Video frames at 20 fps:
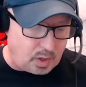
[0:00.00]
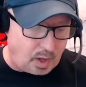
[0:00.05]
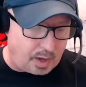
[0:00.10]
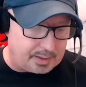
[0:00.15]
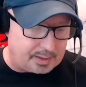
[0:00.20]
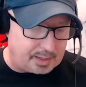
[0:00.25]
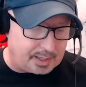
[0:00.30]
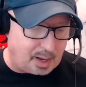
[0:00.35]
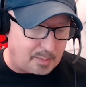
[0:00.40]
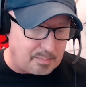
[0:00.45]

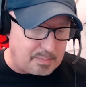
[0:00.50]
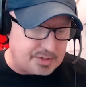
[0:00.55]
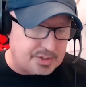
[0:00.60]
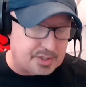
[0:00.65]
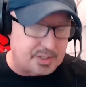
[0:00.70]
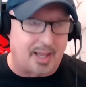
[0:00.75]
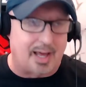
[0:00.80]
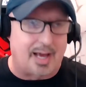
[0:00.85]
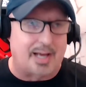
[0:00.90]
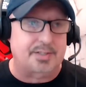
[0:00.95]
And like I
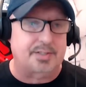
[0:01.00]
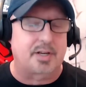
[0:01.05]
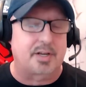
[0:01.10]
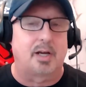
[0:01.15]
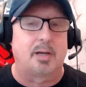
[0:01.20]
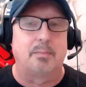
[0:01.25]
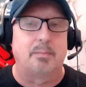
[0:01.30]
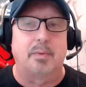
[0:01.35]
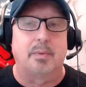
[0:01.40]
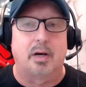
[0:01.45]
mentioned last
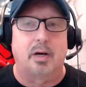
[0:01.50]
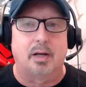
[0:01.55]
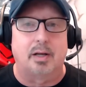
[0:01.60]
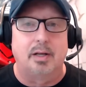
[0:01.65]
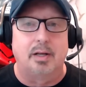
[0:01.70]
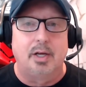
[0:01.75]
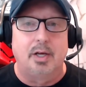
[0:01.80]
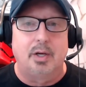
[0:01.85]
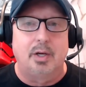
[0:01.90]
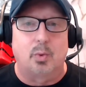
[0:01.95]
time
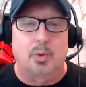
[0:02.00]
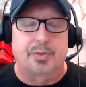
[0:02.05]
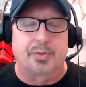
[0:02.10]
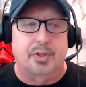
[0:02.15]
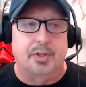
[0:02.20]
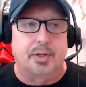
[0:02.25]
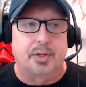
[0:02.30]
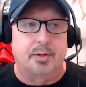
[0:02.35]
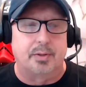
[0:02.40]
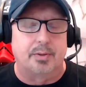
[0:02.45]
with
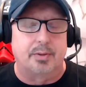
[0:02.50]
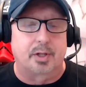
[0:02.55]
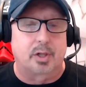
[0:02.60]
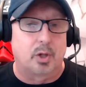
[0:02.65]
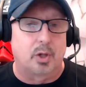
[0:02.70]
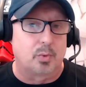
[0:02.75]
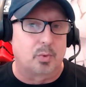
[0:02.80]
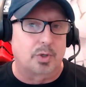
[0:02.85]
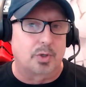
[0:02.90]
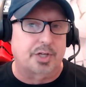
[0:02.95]
the
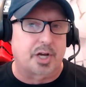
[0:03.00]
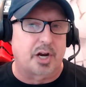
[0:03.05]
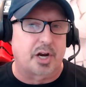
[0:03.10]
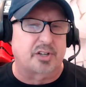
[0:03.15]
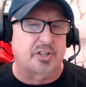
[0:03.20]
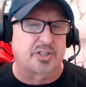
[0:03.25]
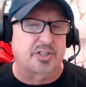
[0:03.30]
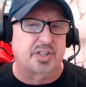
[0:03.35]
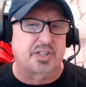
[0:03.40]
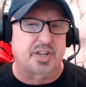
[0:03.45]
Clone Wars characters,